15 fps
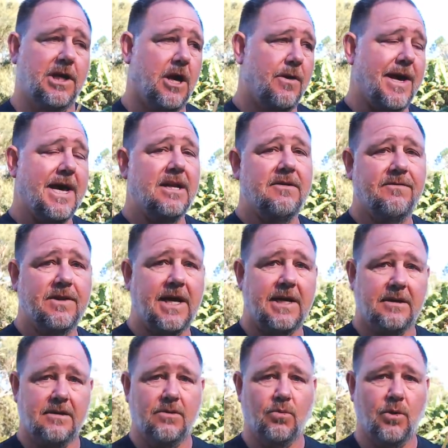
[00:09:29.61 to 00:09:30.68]
But if
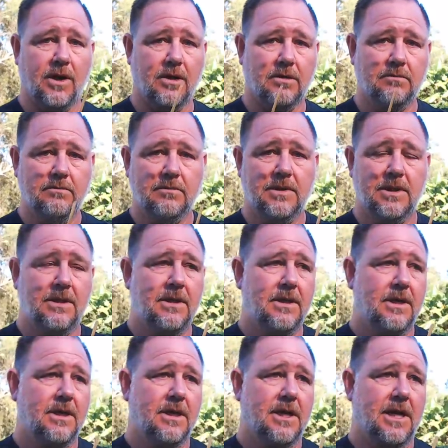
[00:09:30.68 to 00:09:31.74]
I go out of that
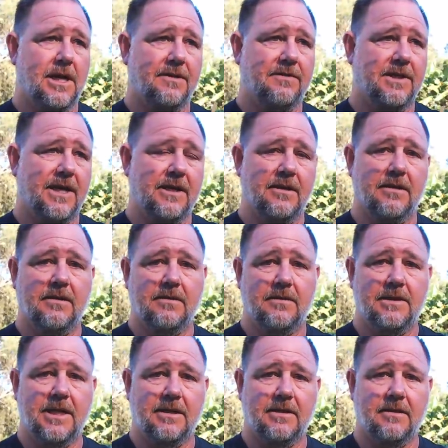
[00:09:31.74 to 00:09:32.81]
realm,
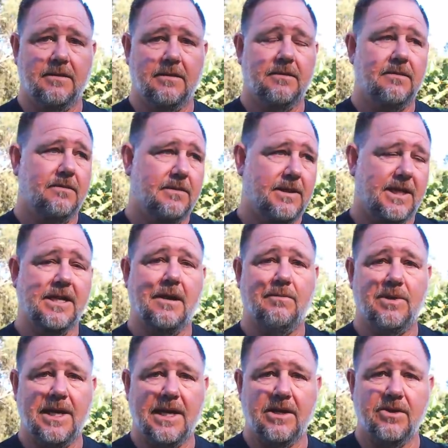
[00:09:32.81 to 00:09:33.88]
then
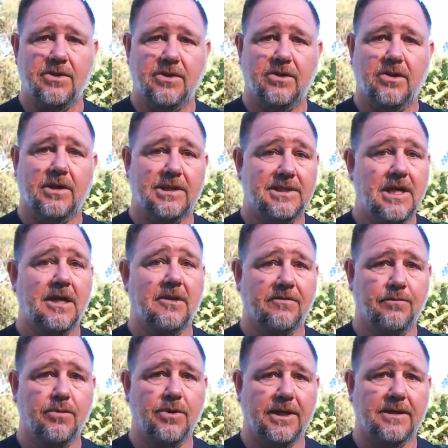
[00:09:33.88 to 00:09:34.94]
they come down on you
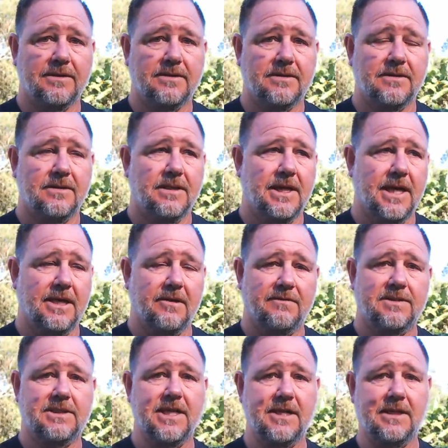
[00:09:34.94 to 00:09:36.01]
like a ton of bricks.
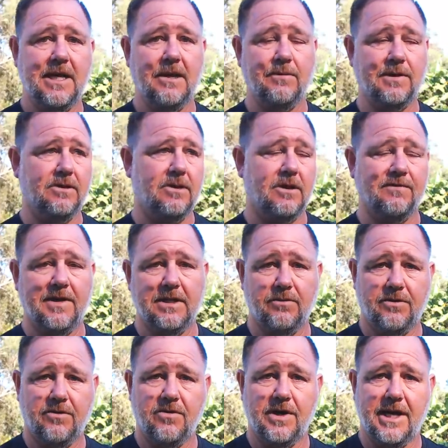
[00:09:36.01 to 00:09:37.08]
And I've seen that with a
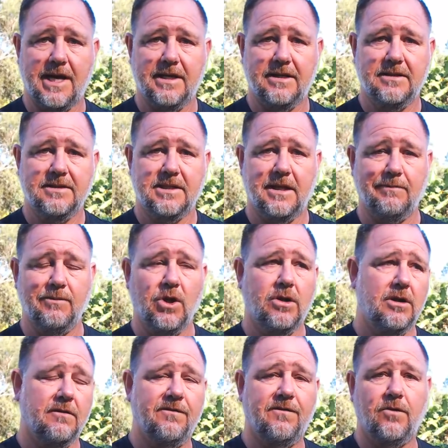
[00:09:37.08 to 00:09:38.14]
lot of other creators.
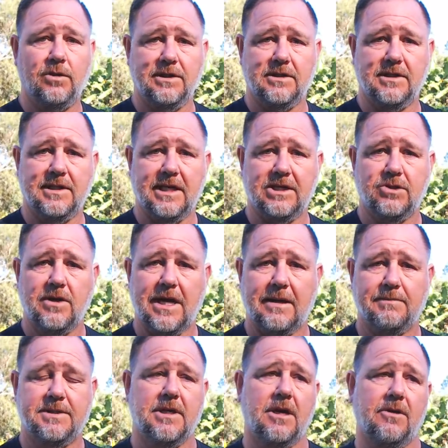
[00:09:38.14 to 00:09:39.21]
I'm not going to fall into that
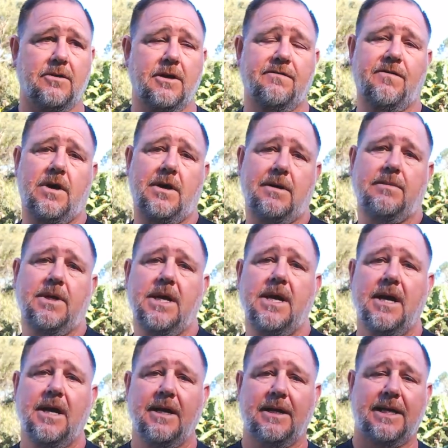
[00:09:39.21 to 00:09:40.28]
trap. So if I'm
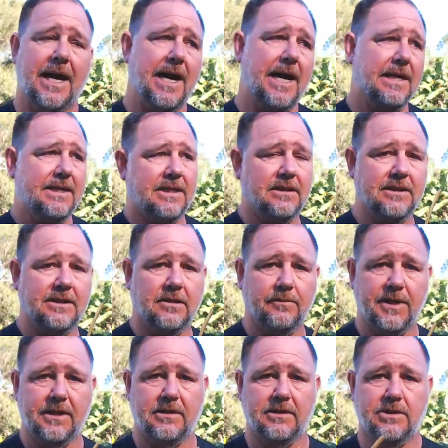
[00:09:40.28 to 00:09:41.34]
guarded a little
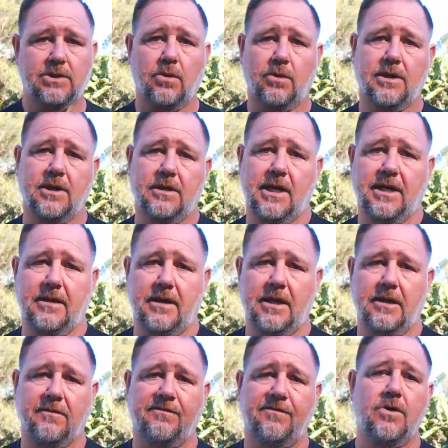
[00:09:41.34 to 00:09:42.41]
bit and talk
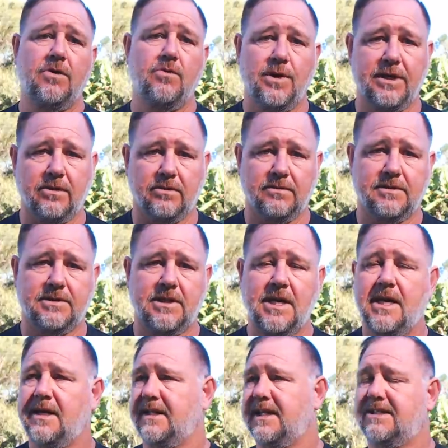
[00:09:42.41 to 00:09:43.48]
in a few riddles,
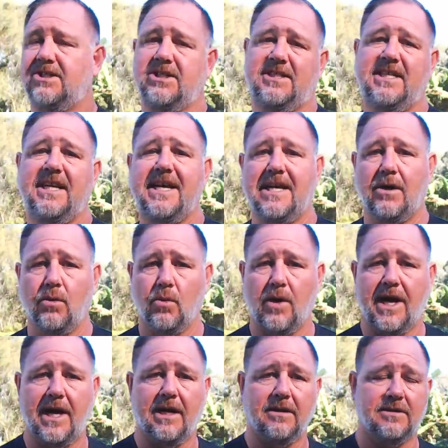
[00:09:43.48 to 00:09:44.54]
that's just to get
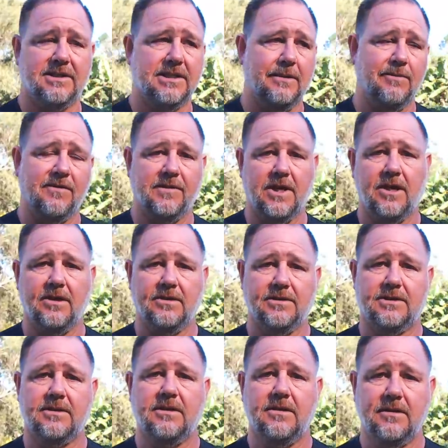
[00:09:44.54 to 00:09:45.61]
around some of
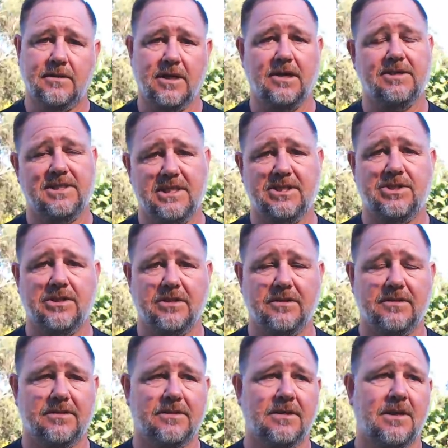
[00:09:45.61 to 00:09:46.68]
those
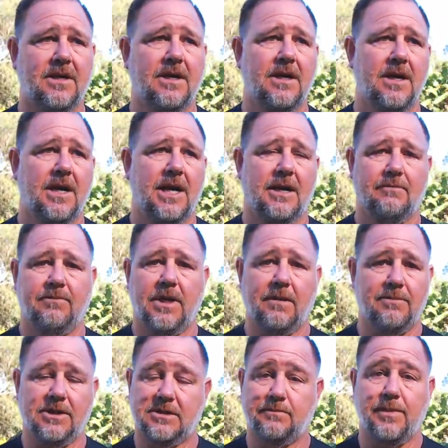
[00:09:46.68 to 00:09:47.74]
issues.
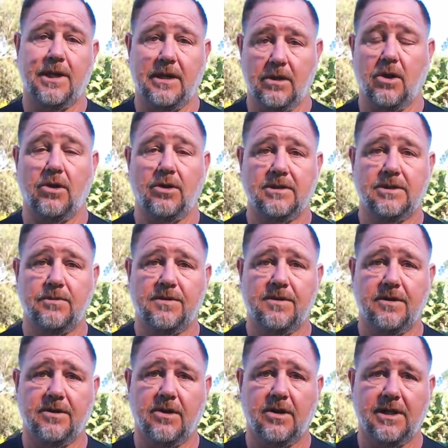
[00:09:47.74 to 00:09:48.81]
I'm just being honest with
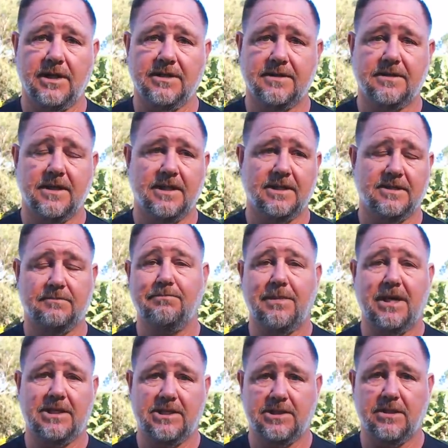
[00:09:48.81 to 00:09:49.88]
you guys as
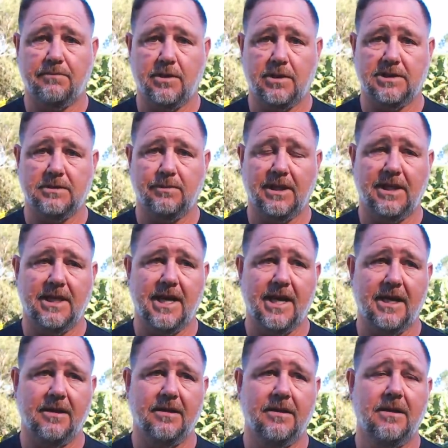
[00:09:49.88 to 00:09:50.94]
much as I possibly
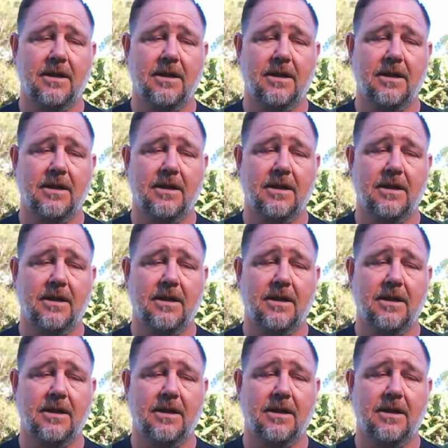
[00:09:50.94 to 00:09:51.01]
can.